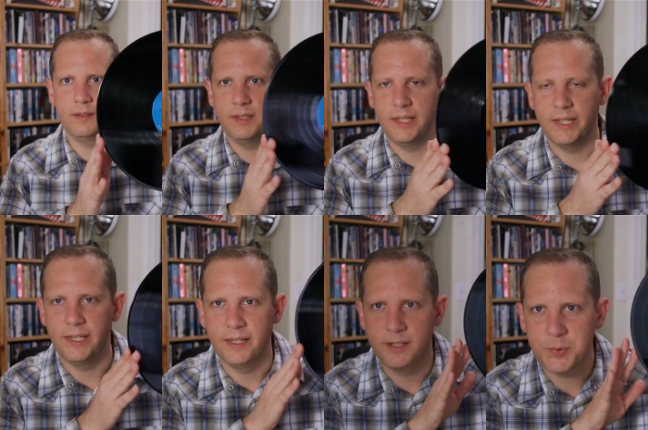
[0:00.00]

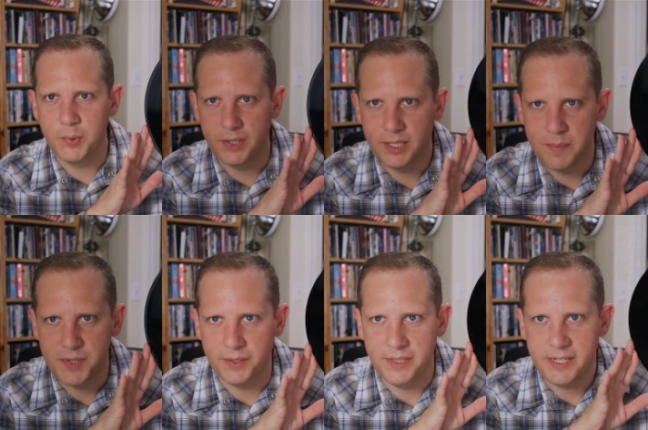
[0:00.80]
And this one
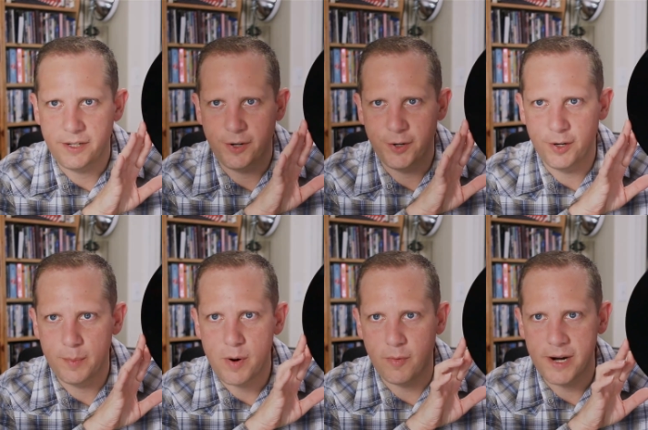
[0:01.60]
comes on the
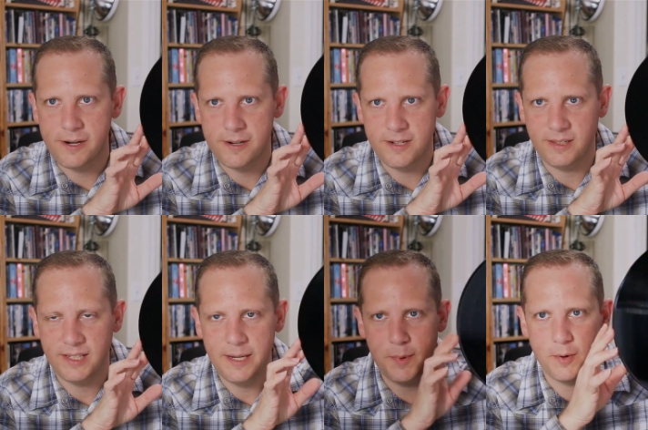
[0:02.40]
Curb Records
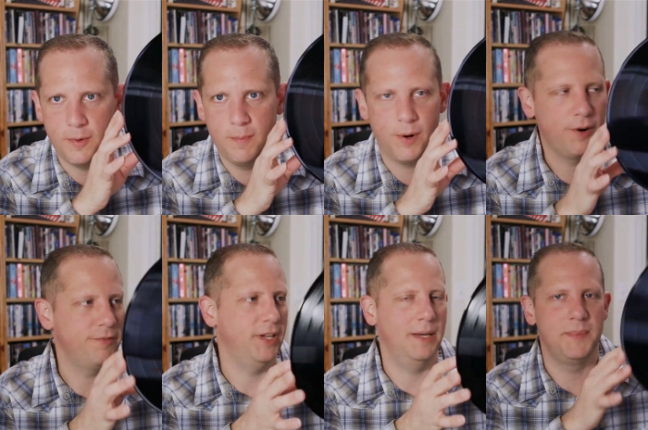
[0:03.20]
label, part
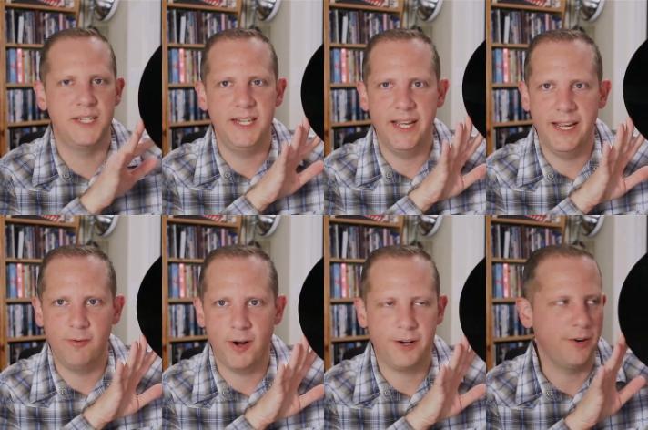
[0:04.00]
of
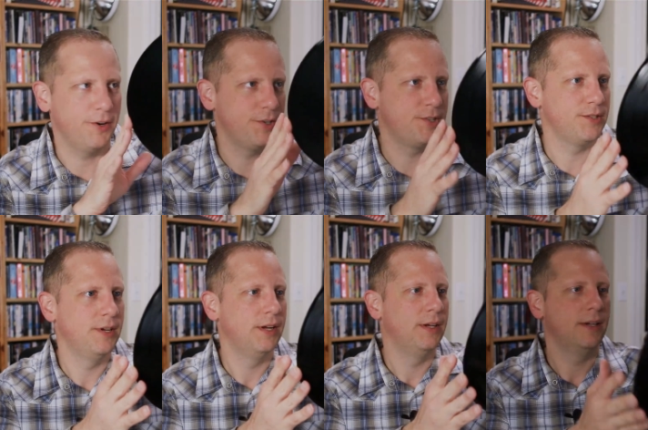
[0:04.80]
MCA Records.
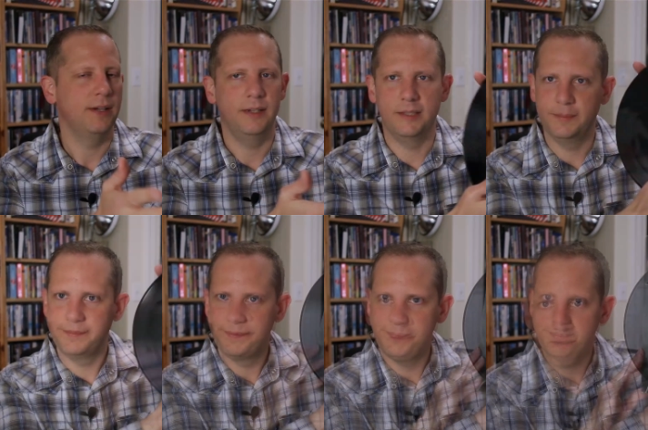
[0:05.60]

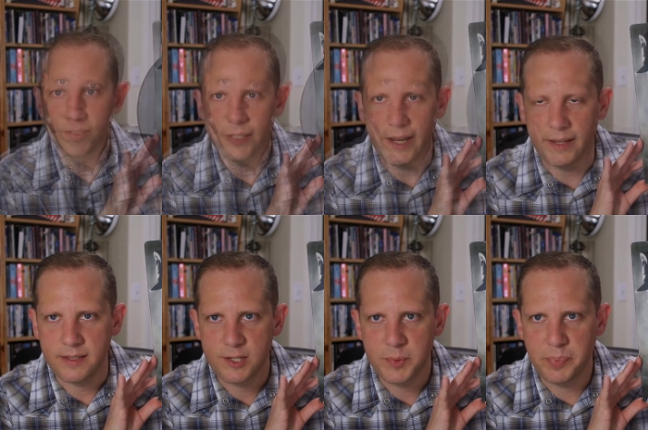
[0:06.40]
Um, so yeah,
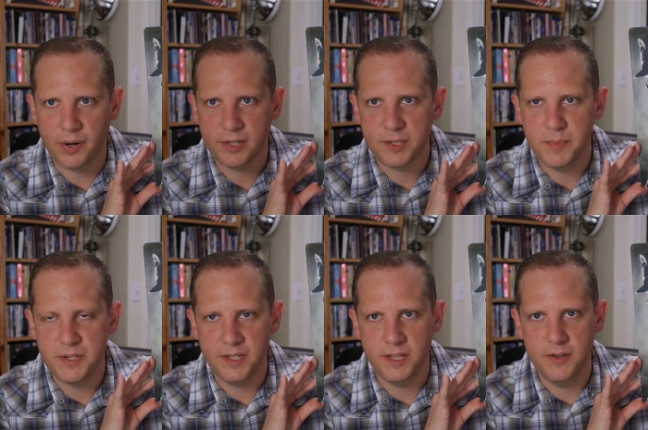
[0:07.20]
it sparks
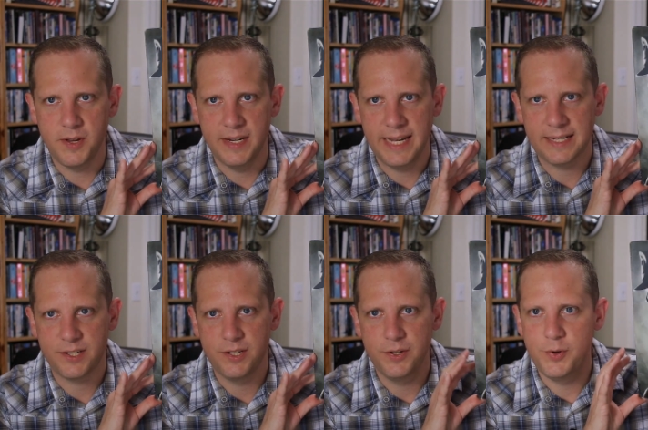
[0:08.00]
music that you can
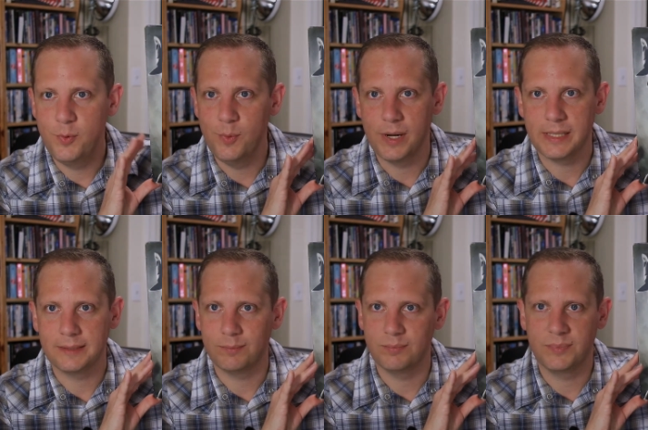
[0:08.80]
dance to.
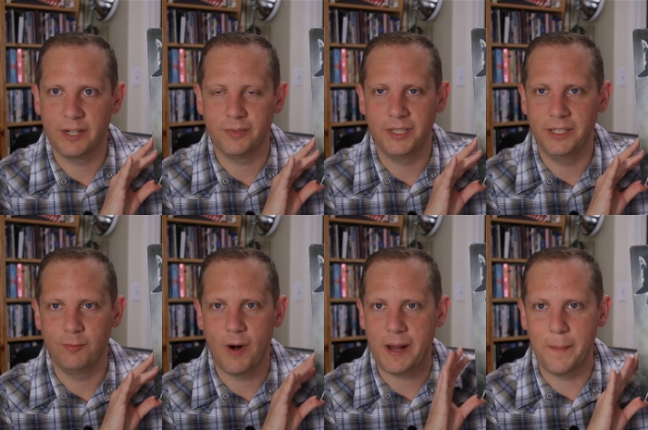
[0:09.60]
Uh, definitely
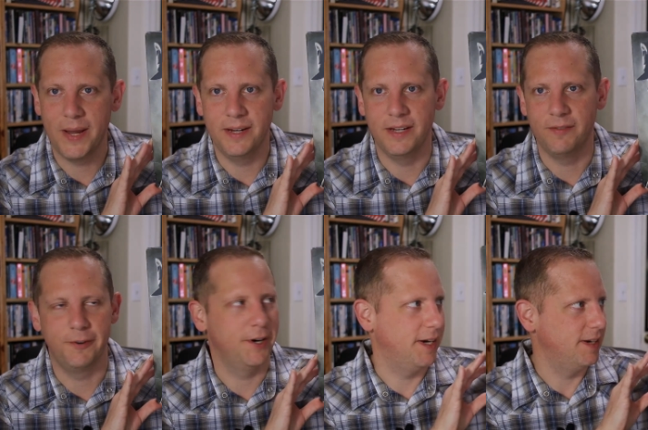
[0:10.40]
recommend it
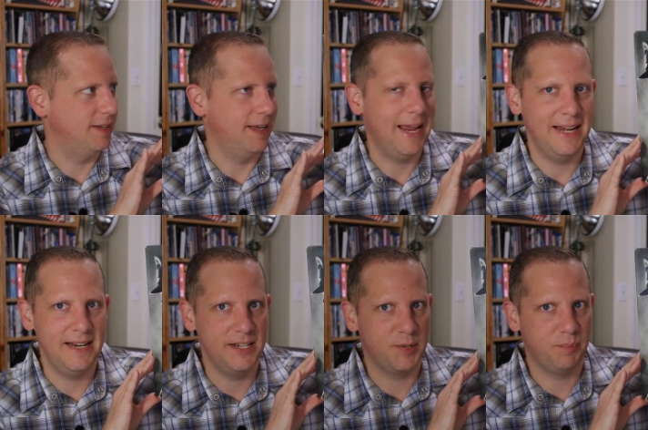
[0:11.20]
if you're into
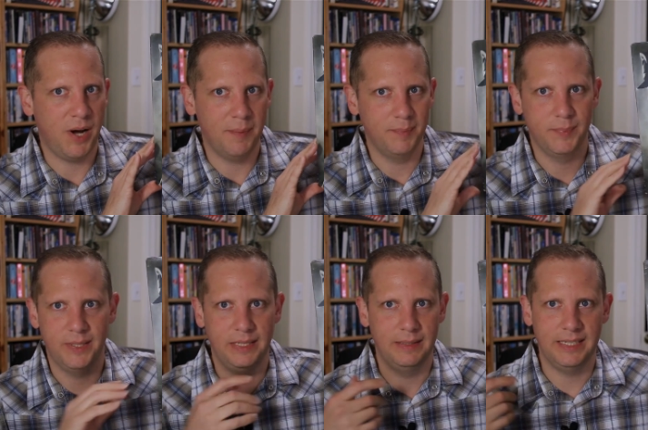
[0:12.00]
80s pop
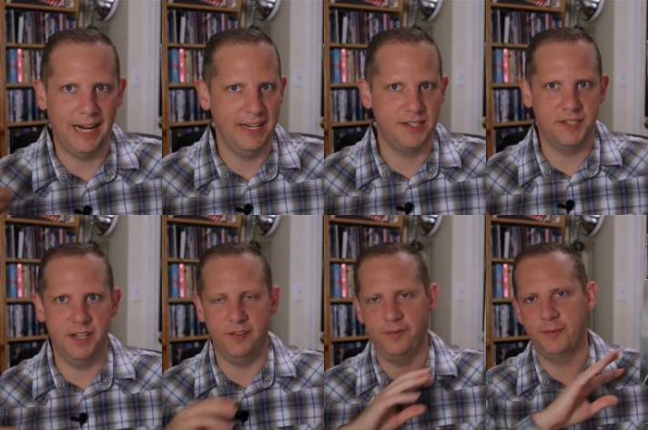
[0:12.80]
kind of
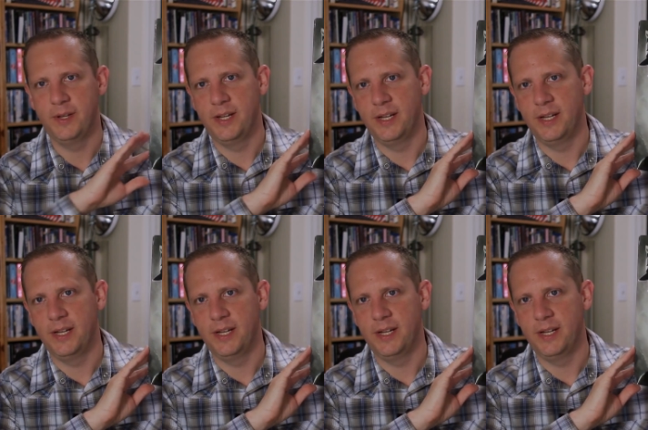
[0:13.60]
stuff.